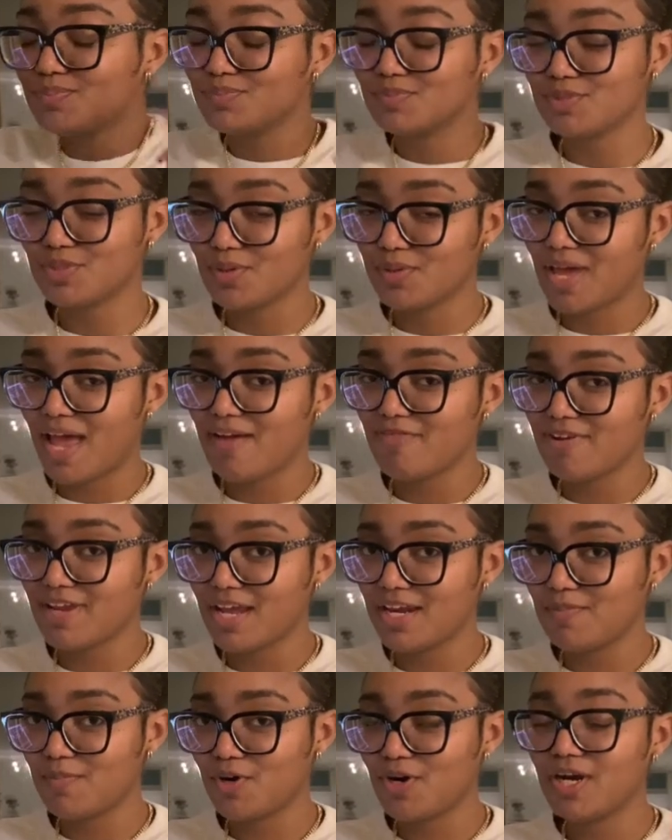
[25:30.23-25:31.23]
don't have it
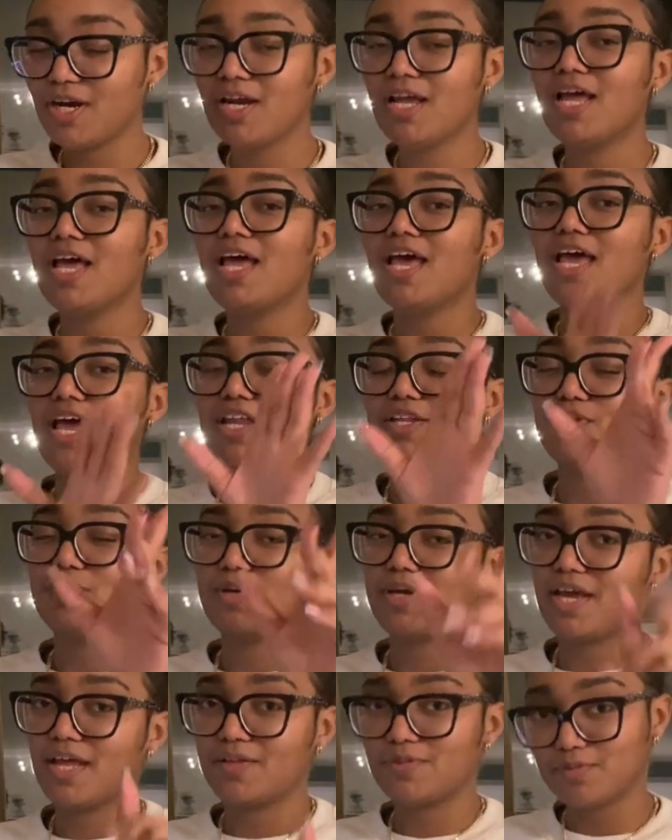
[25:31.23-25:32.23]
anymore, and you
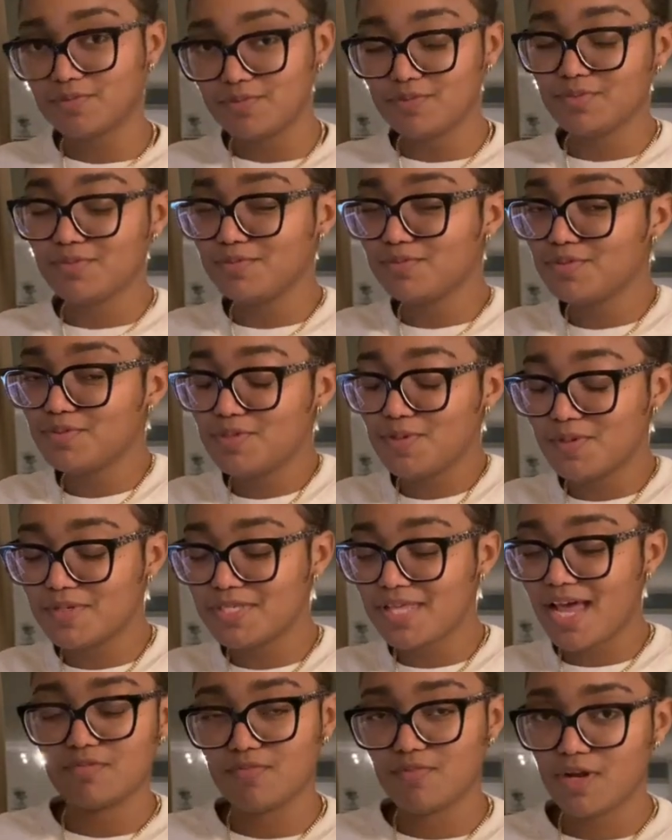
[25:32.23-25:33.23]
can use
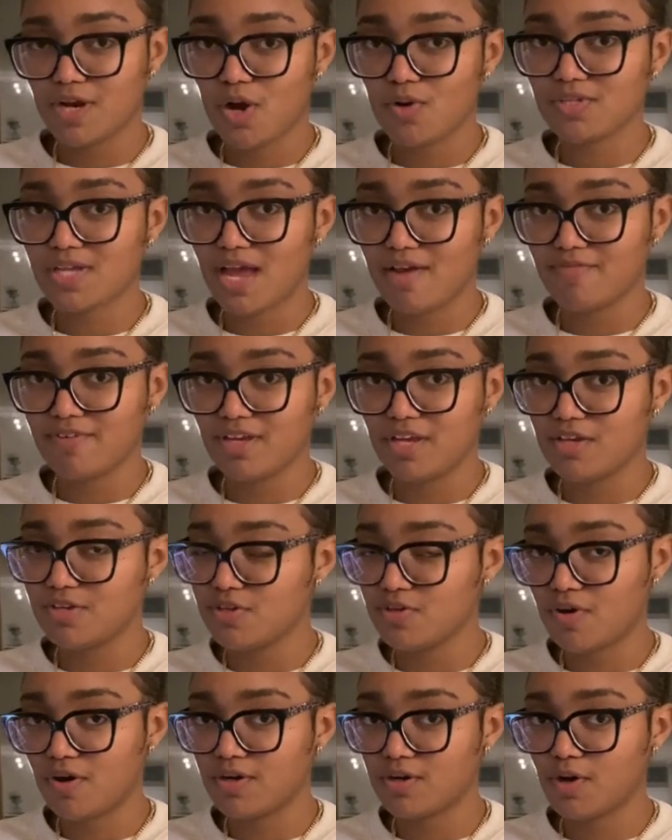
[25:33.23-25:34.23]
that without having a
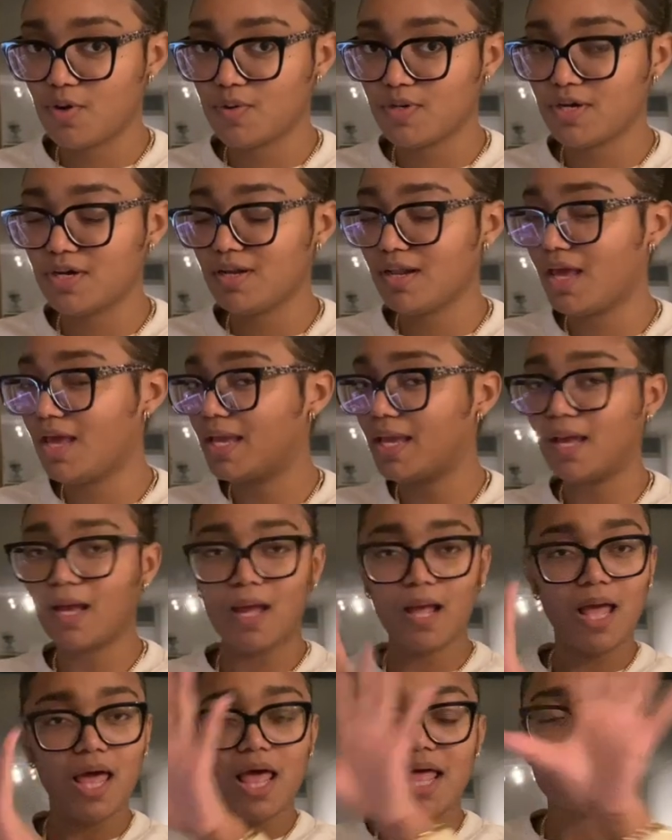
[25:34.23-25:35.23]
QR code. Like,
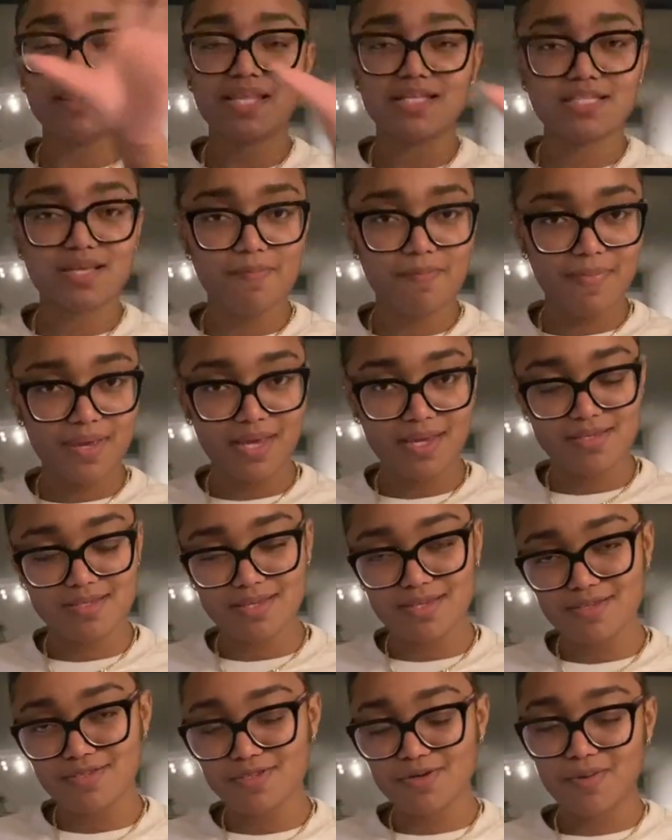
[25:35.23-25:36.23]
that's
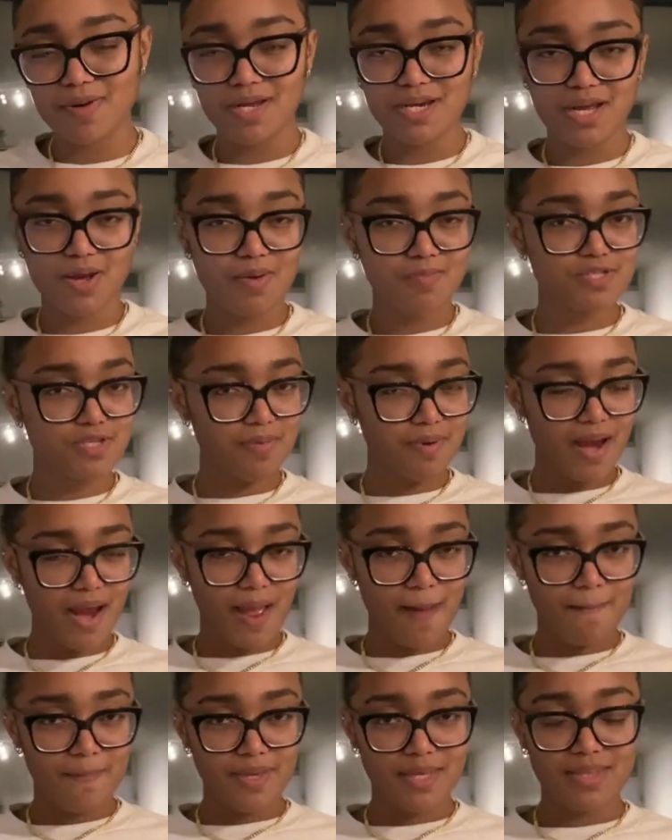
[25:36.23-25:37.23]
amazing. So right now I'm super
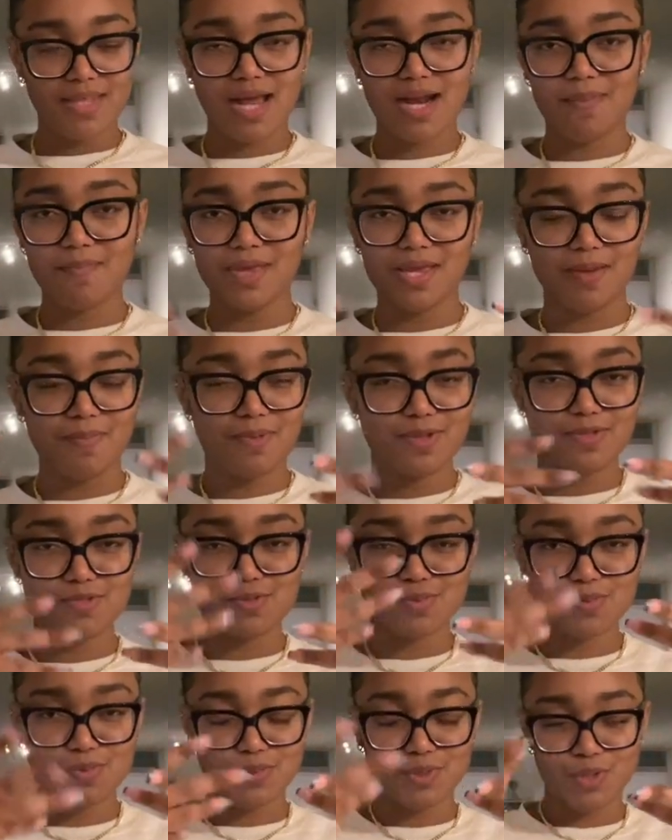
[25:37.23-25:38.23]
happy that I'm able
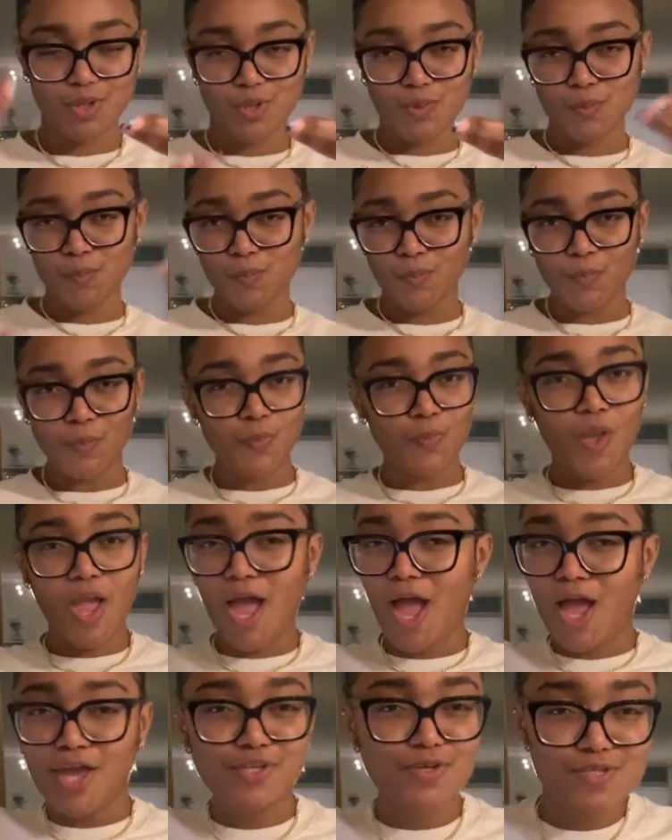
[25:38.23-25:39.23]
to, you know,
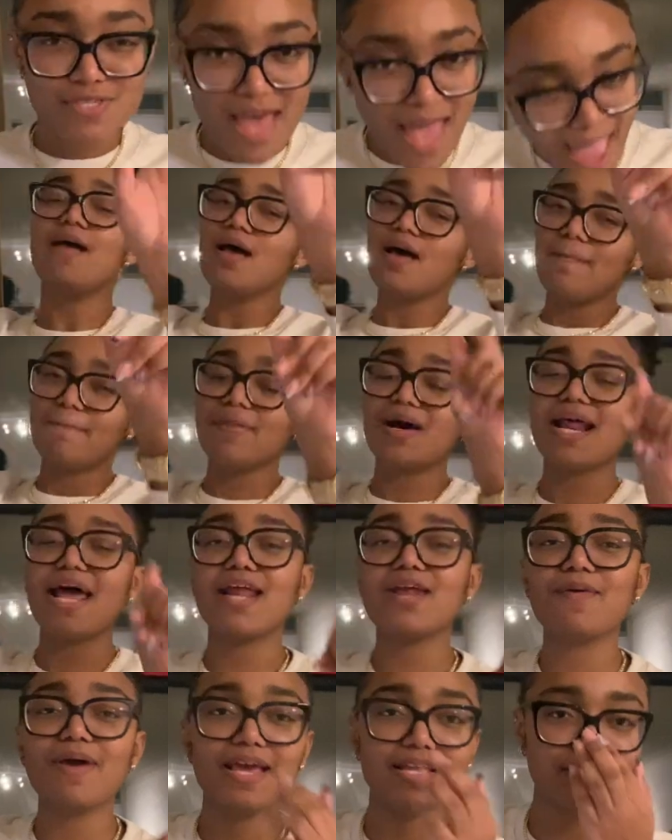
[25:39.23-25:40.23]
use that. But
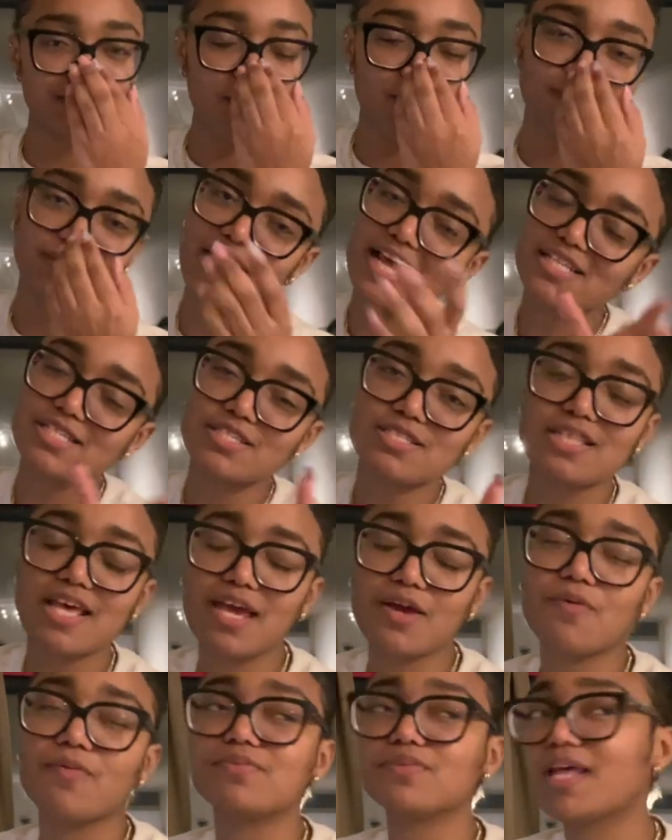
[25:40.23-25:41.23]
anyway, so that's the
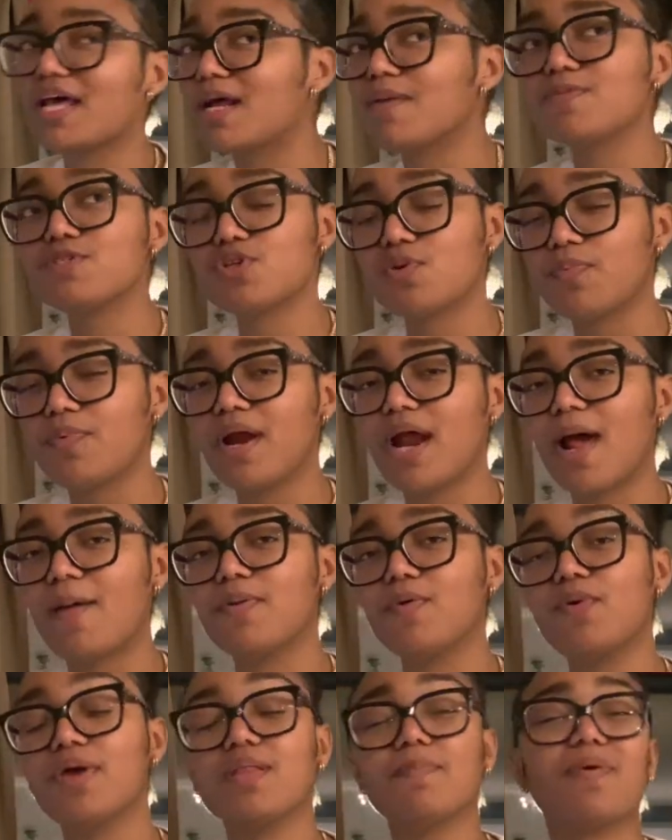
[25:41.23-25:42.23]
thing that I'm super
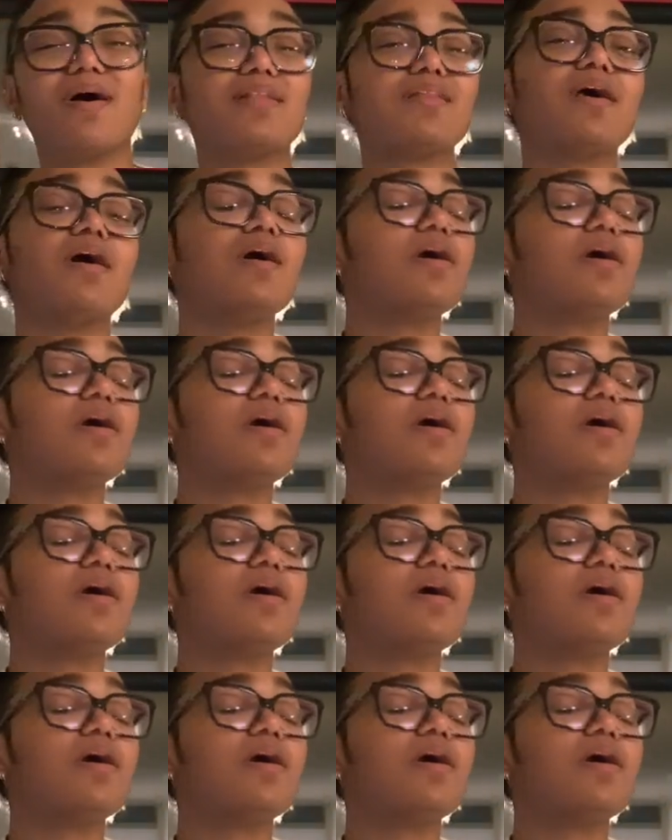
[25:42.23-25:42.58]
happy with. But